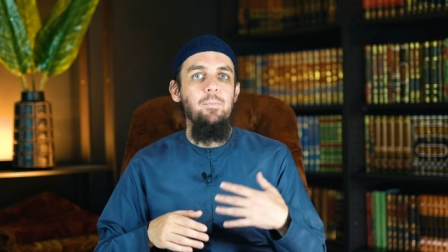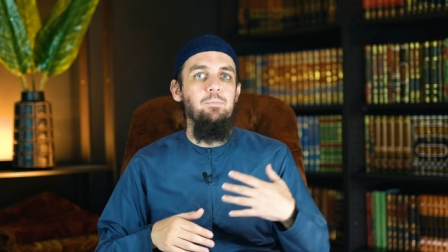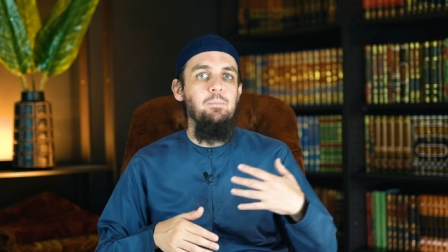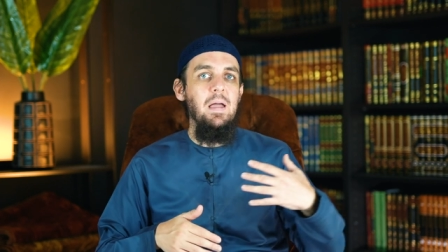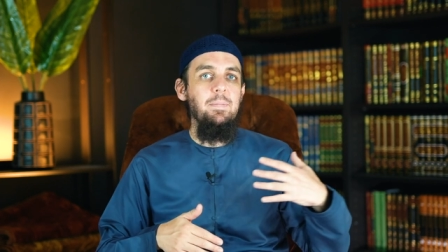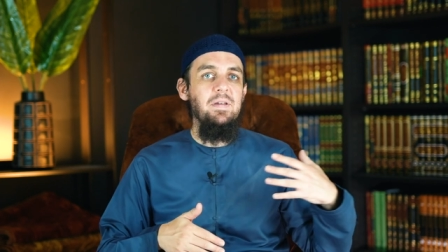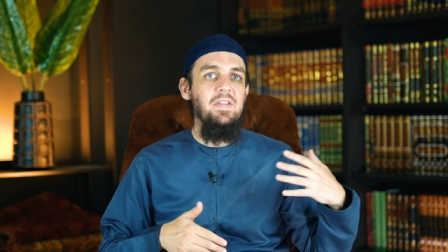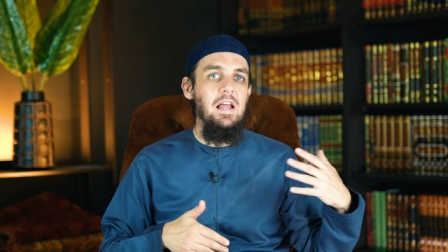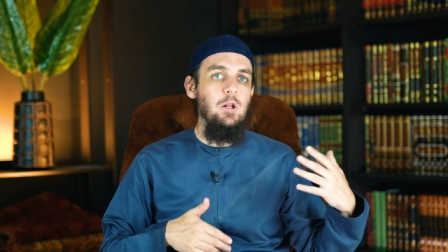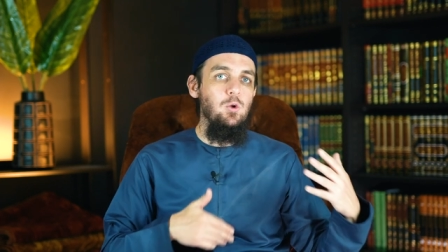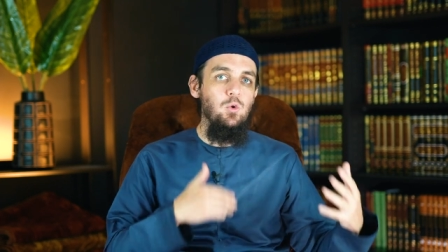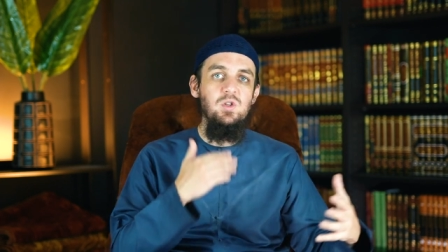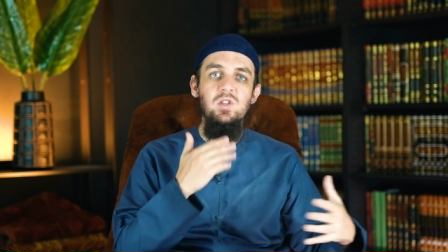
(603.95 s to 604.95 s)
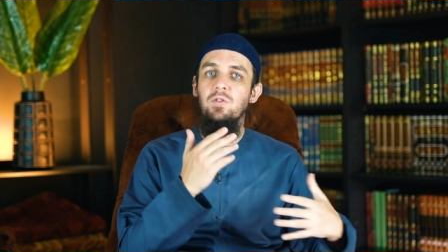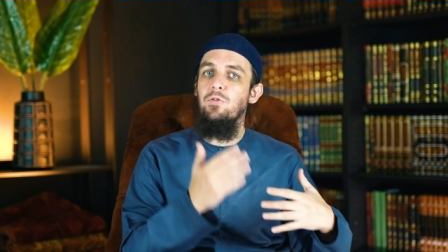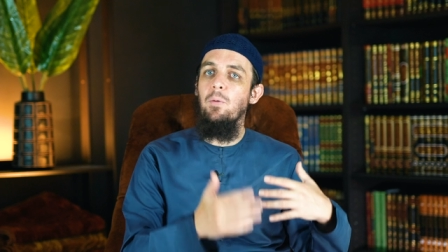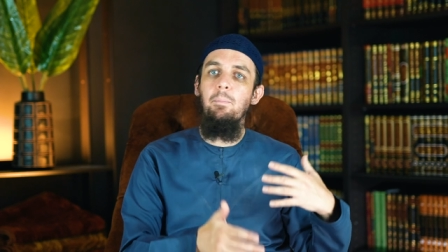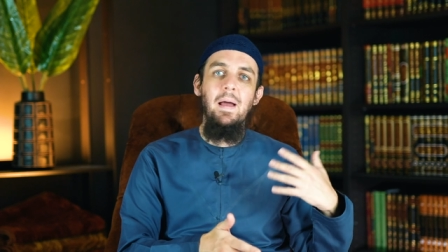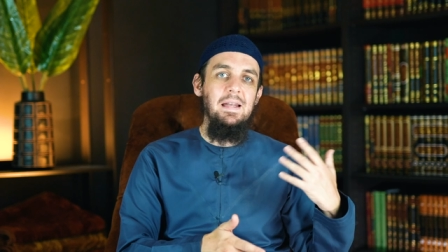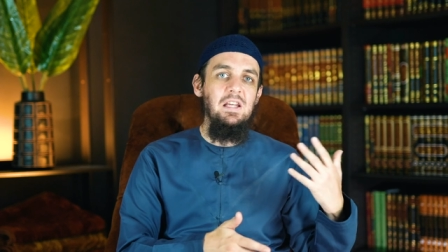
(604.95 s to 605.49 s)
maybe they lose it for
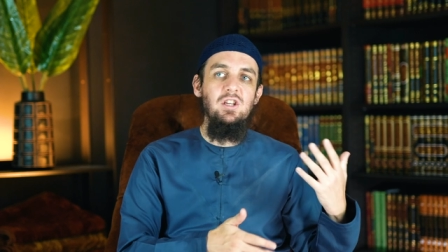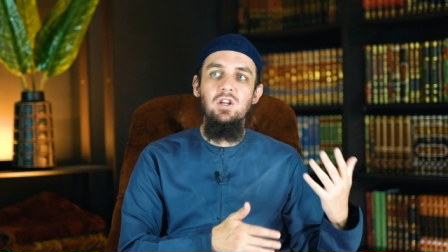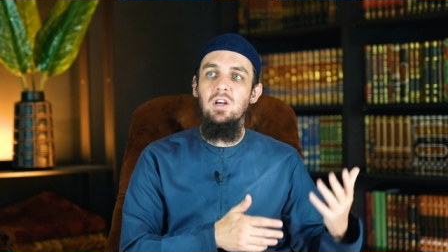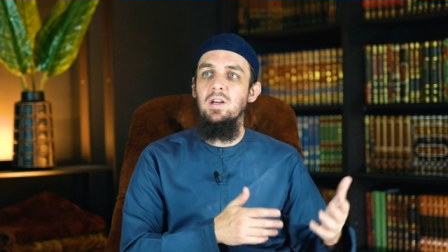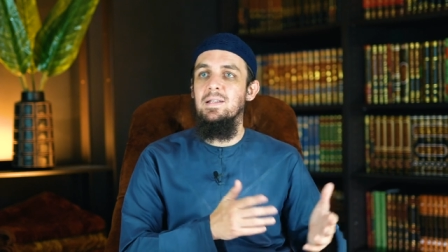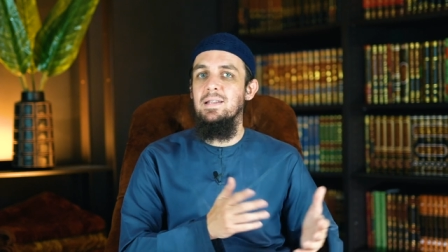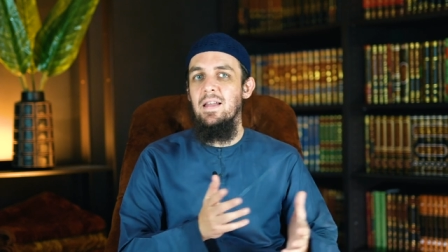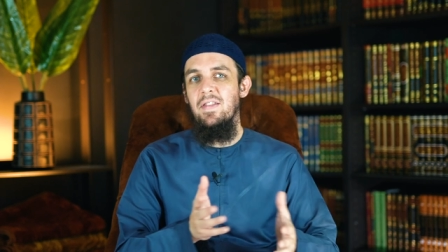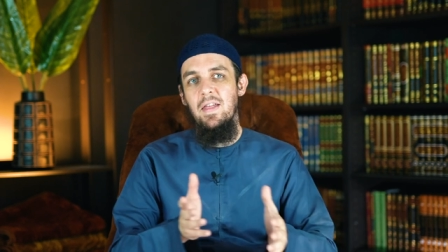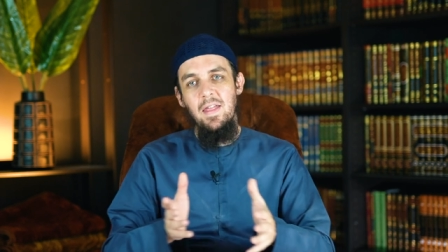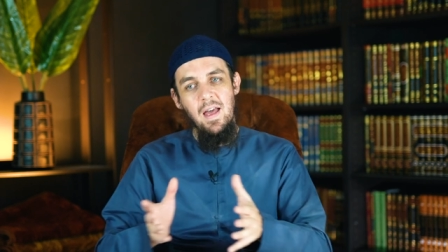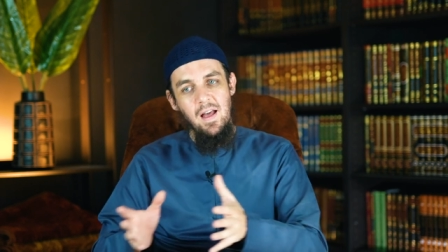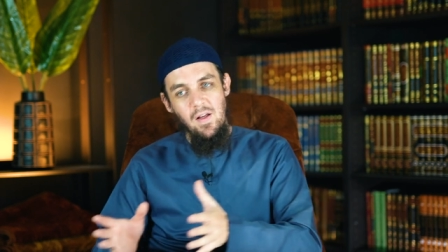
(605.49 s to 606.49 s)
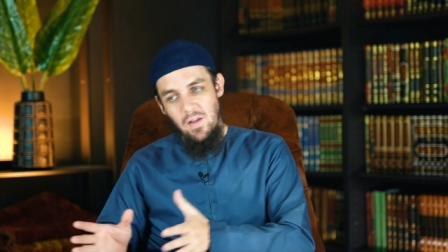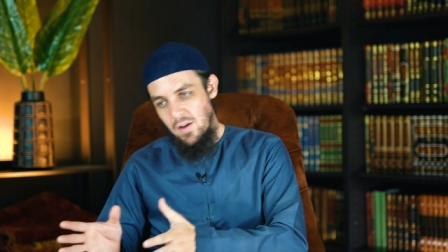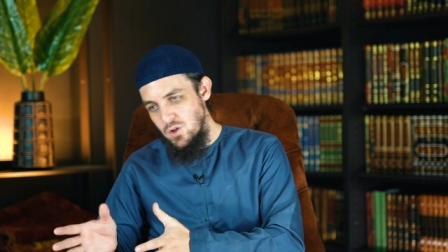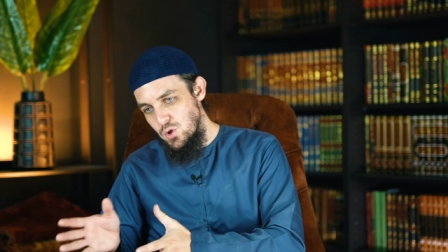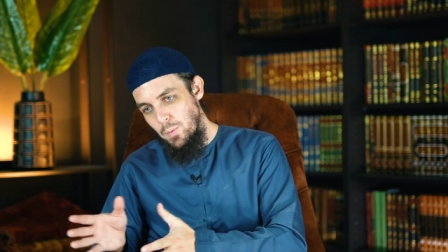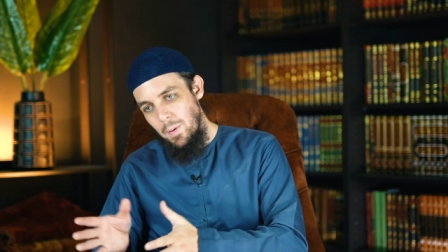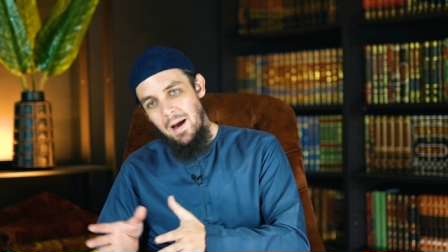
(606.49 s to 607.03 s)
many years, and then
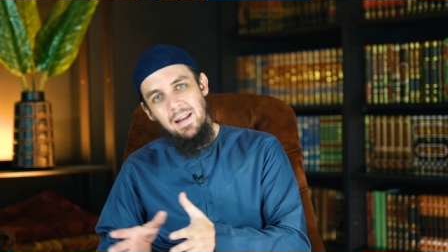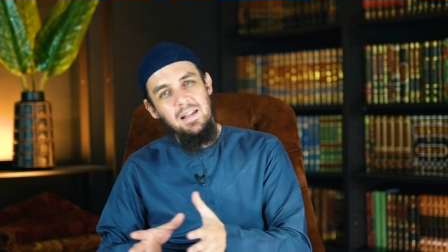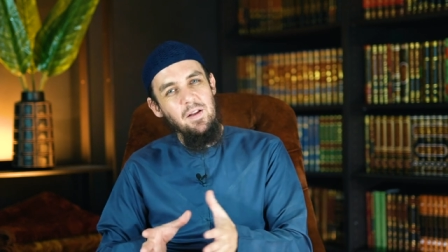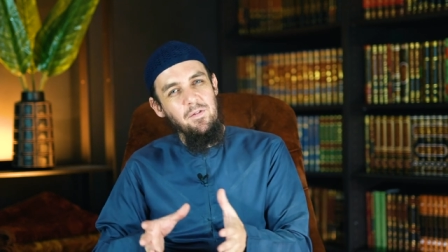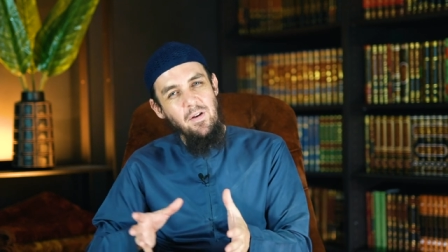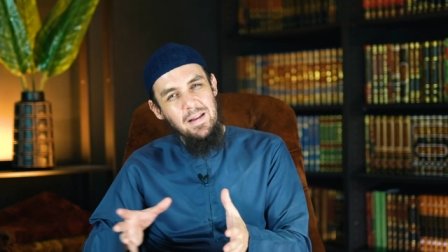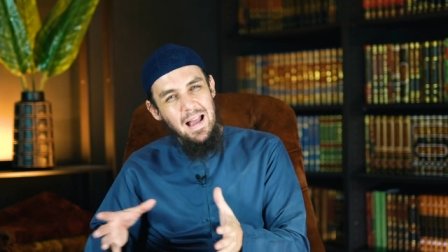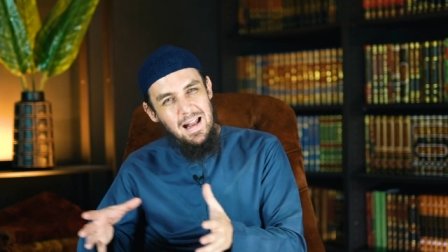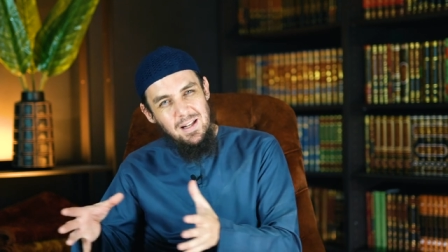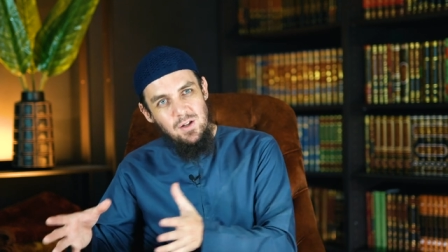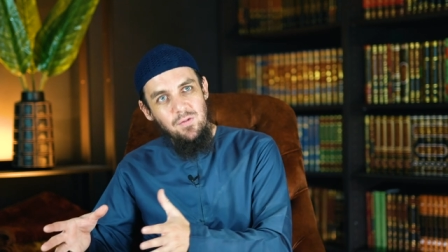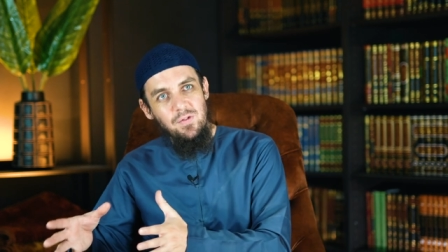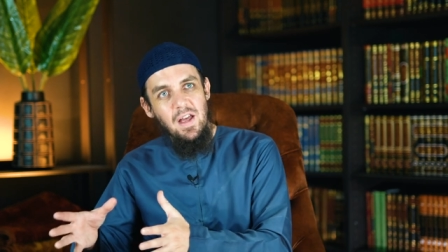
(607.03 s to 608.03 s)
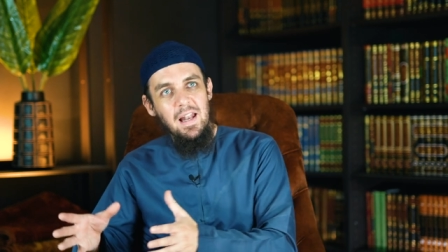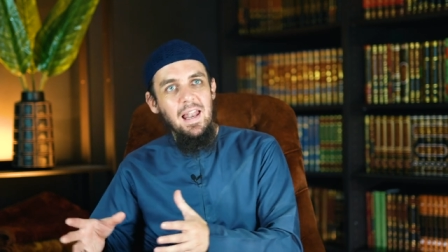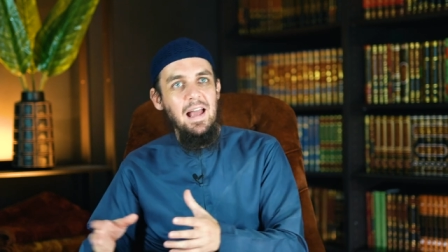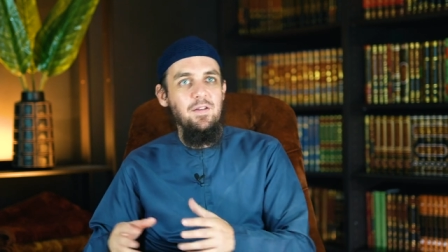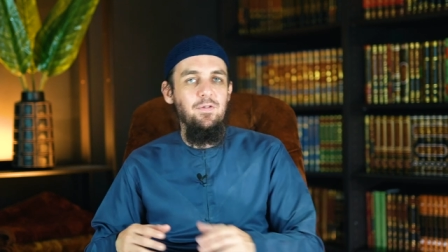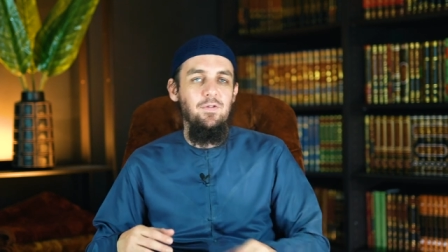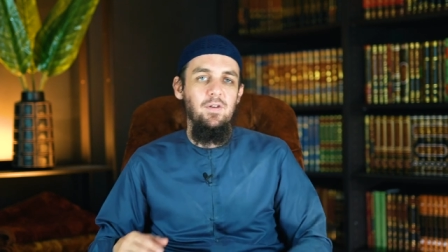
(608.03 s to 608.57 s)
subhanAllah, the very end of their
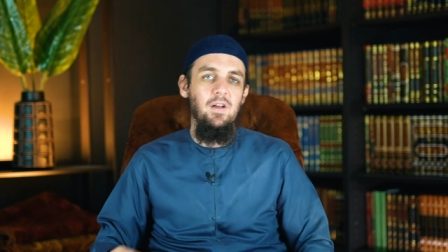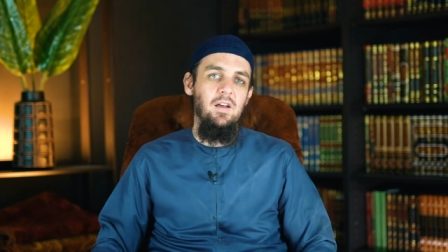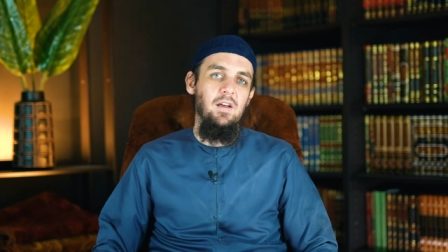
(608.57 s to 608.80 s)
life,